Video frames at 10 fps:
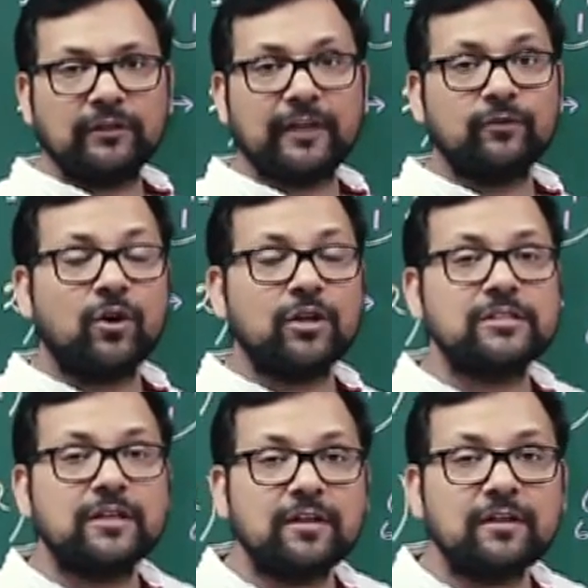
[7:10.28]
there
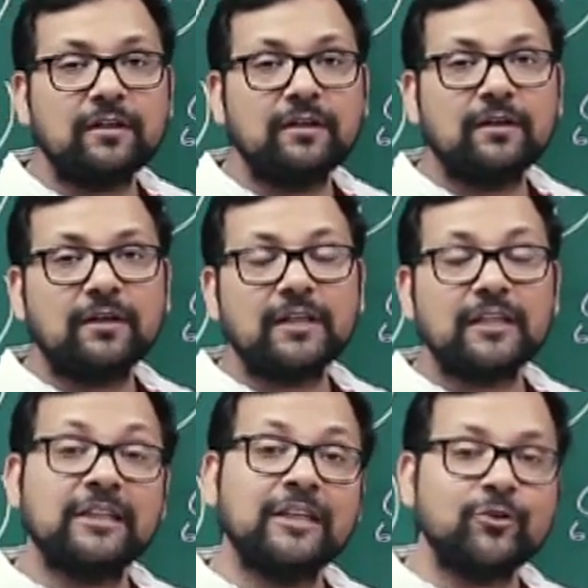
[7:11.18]
was a
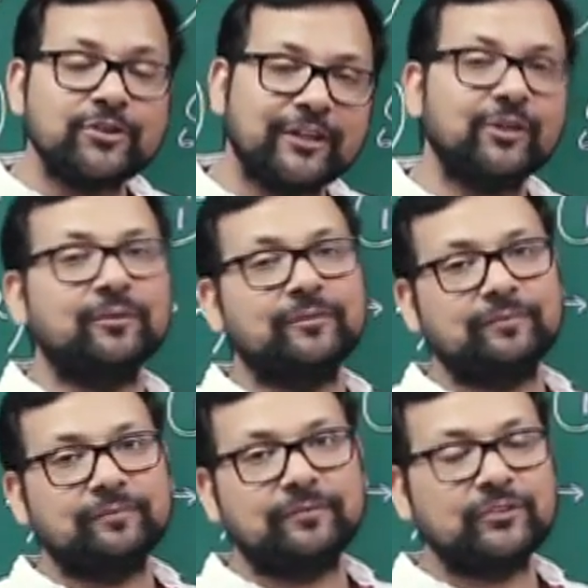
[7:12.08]
neutrino.
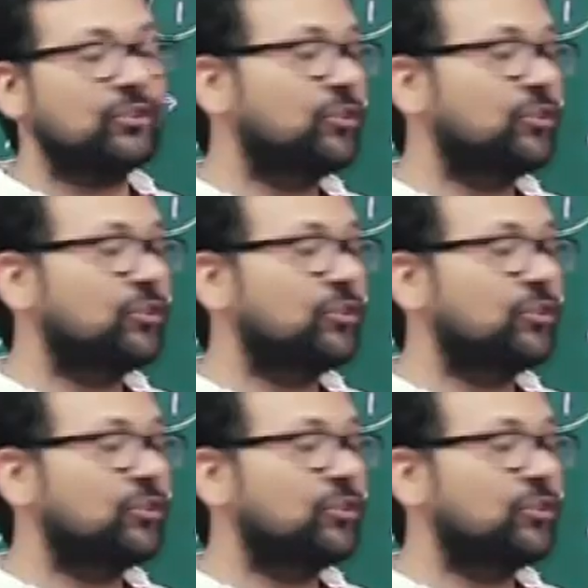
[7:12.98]
So